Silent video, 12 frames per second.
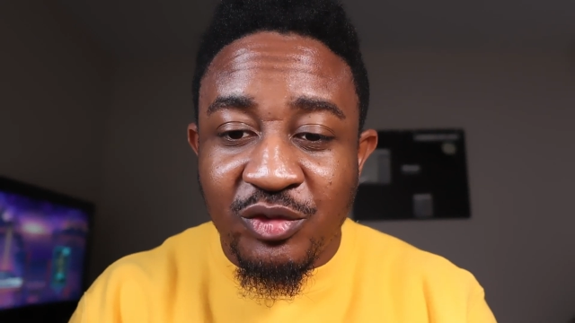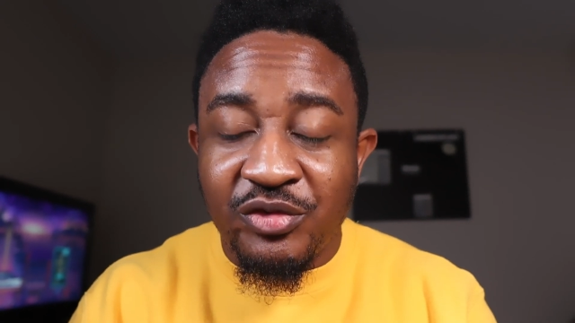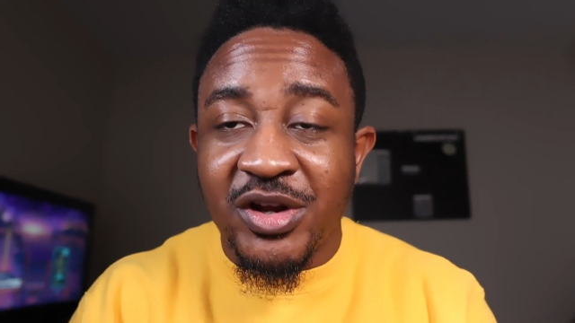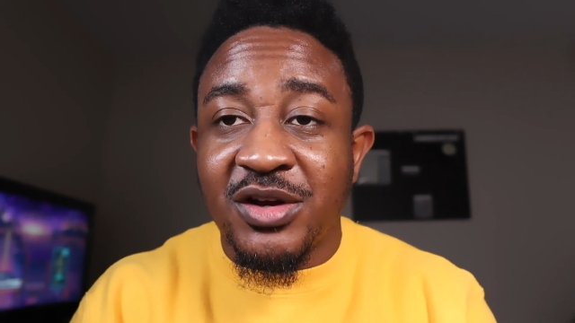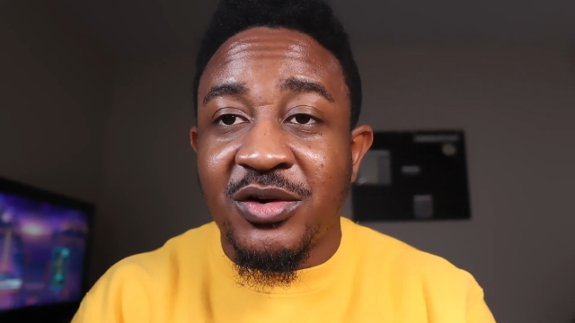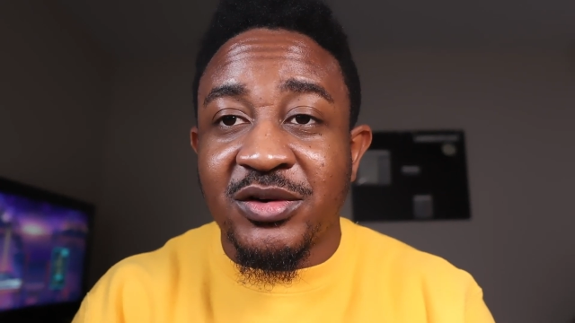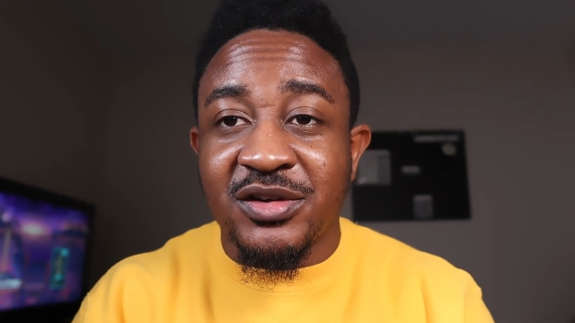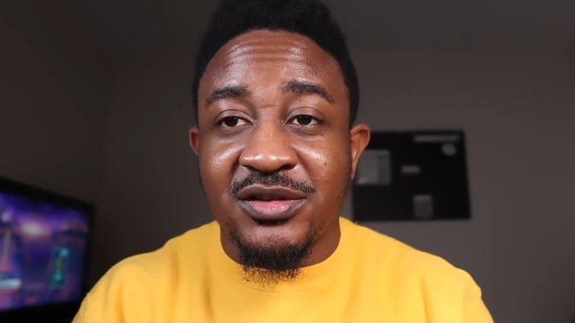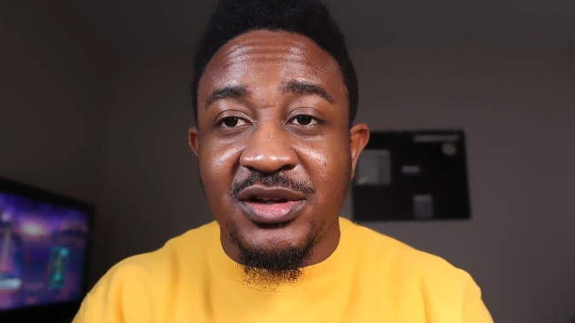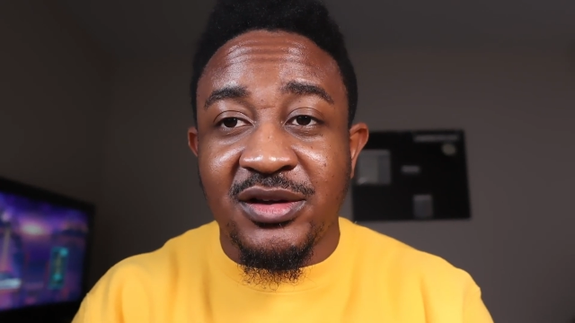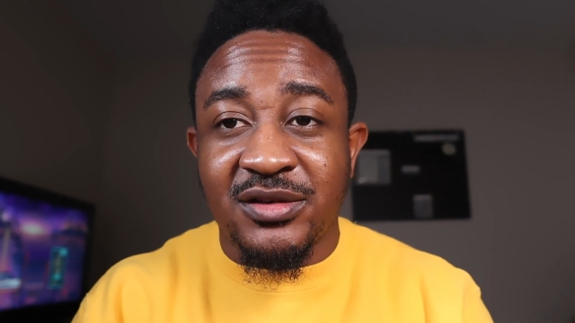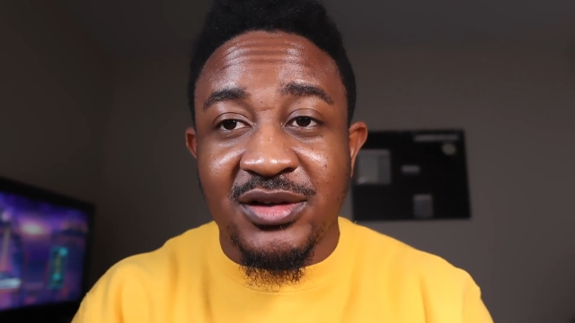read all these
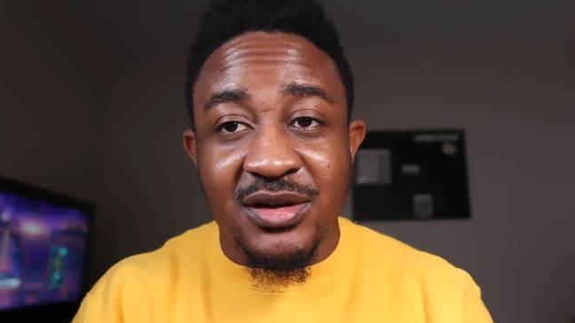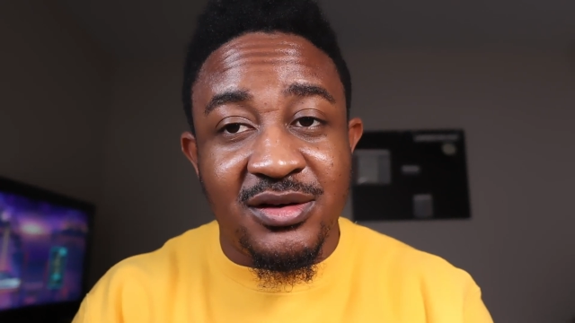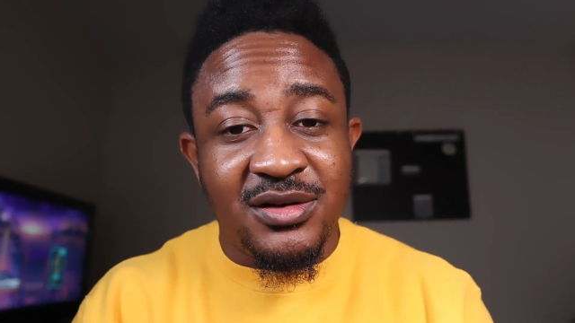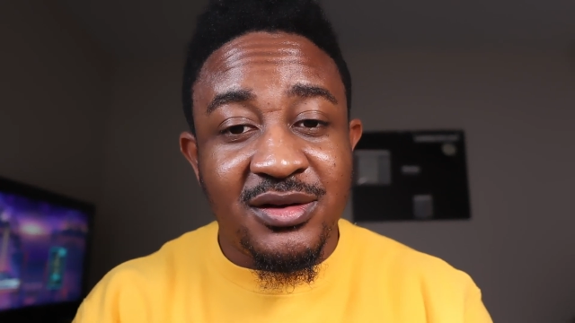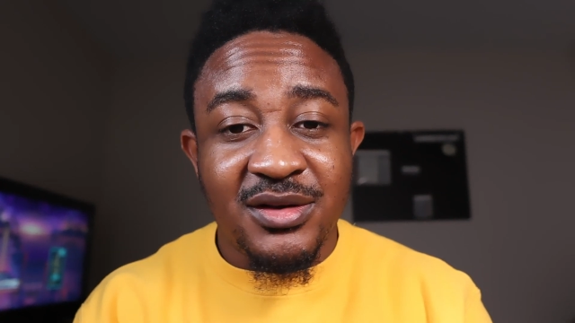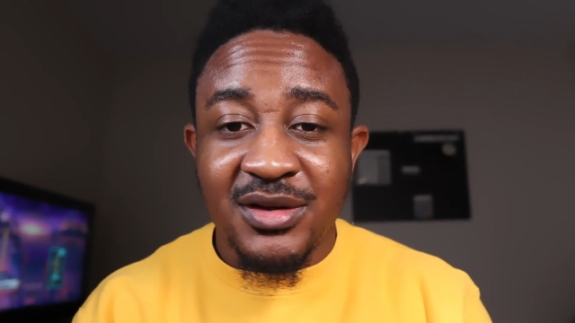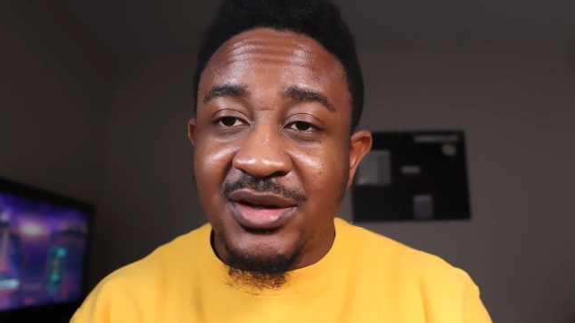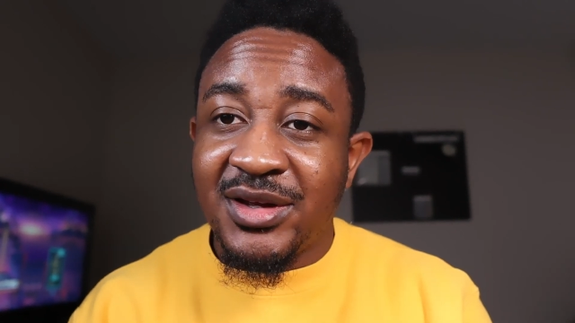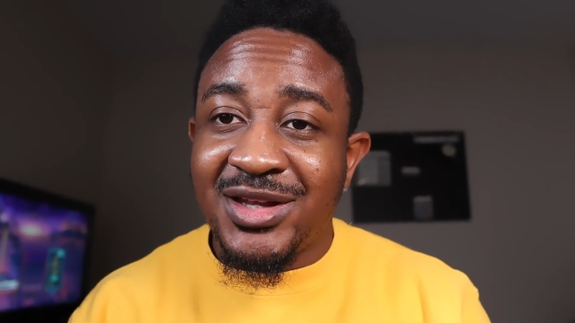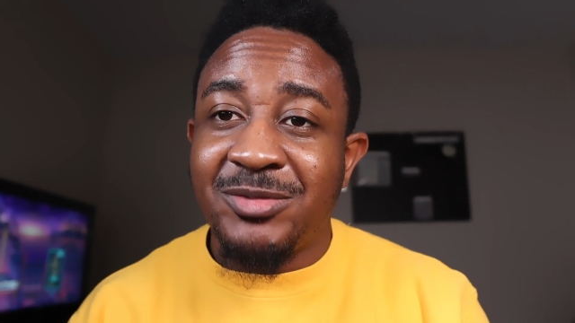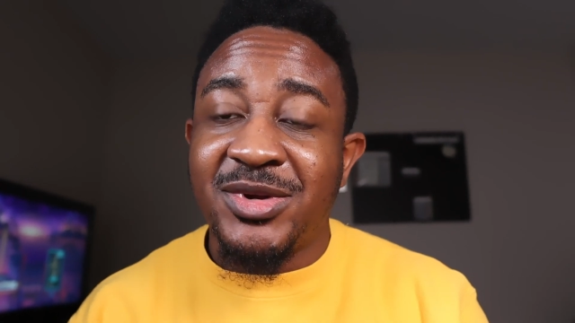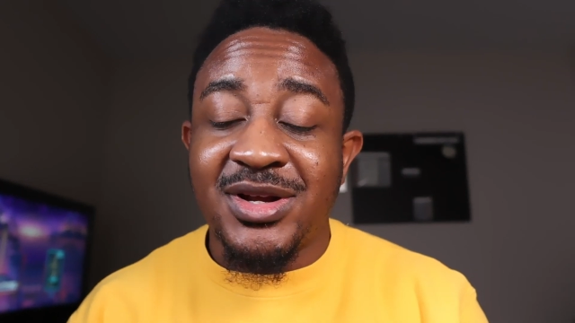things and
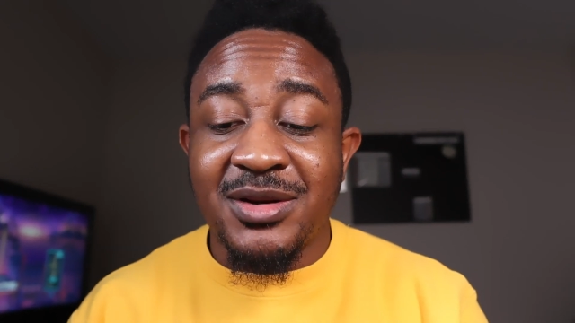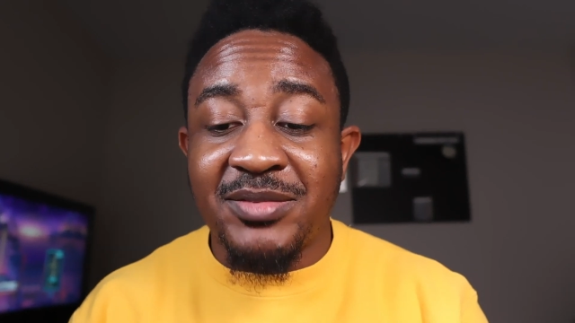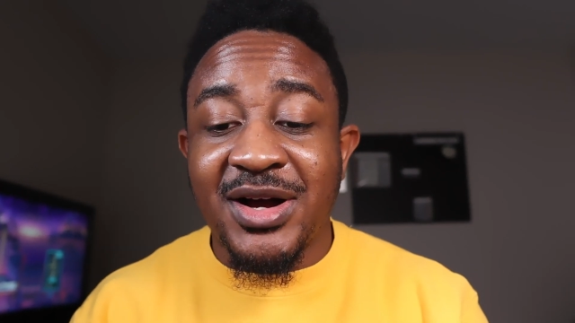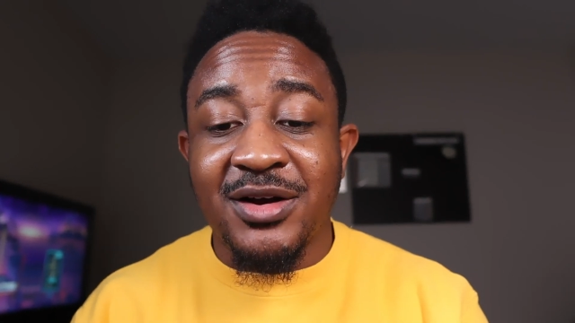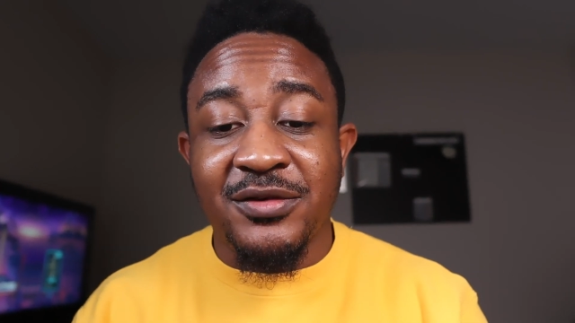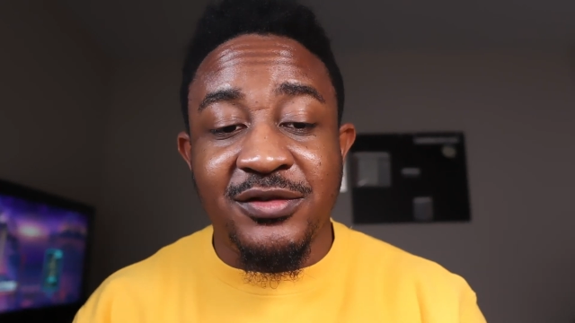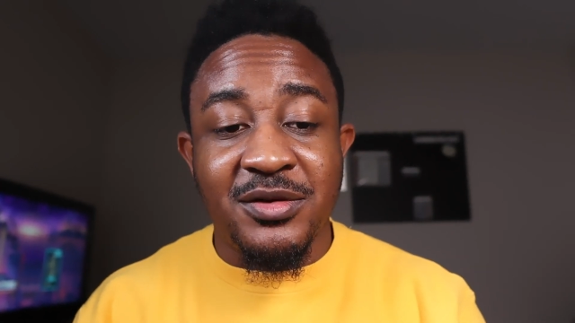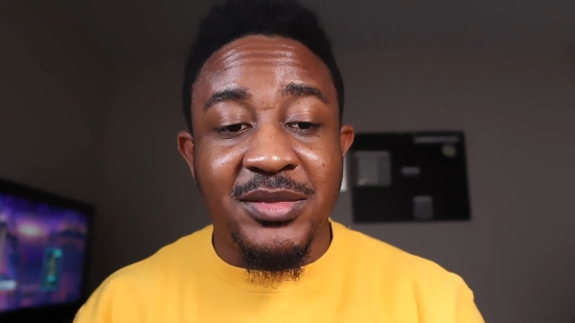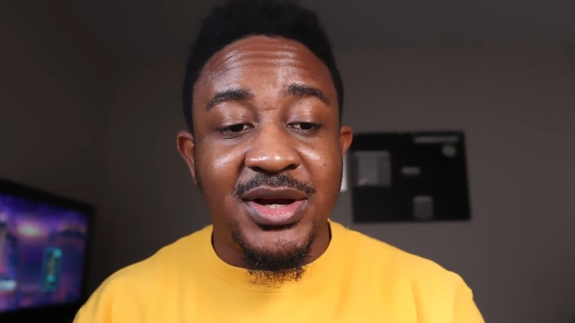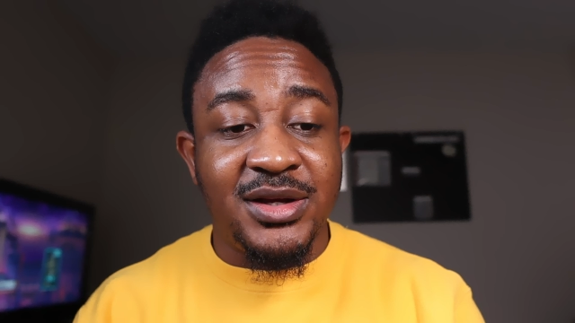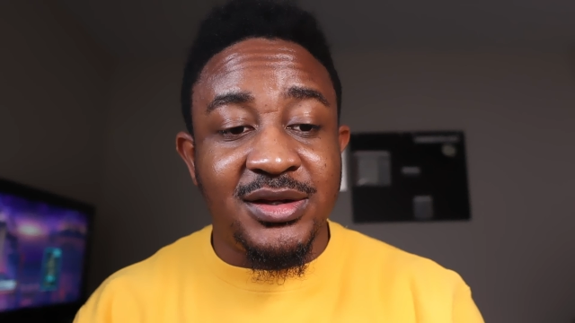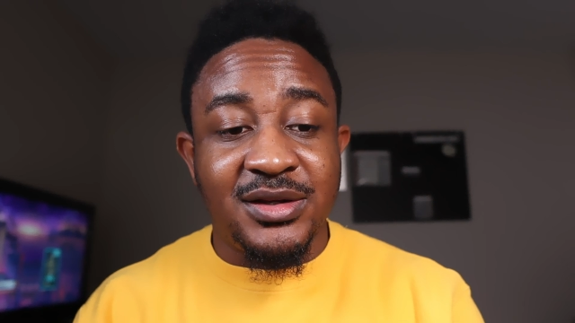keep it at the back of your
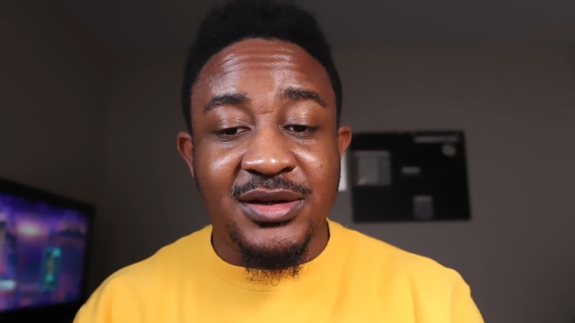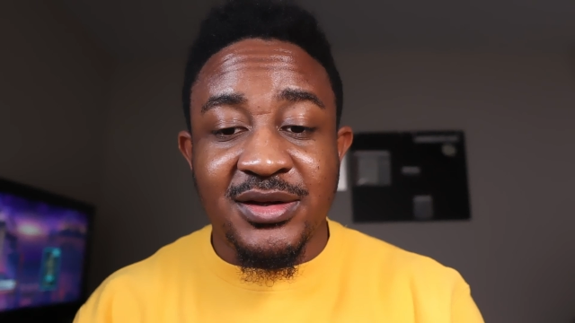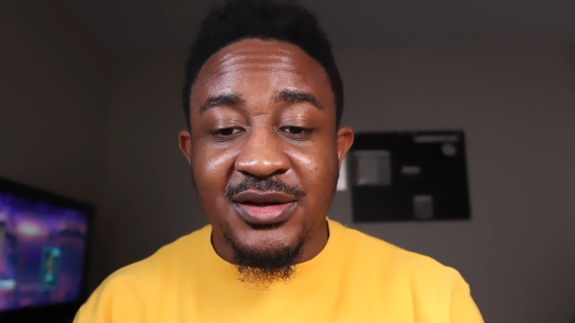mind.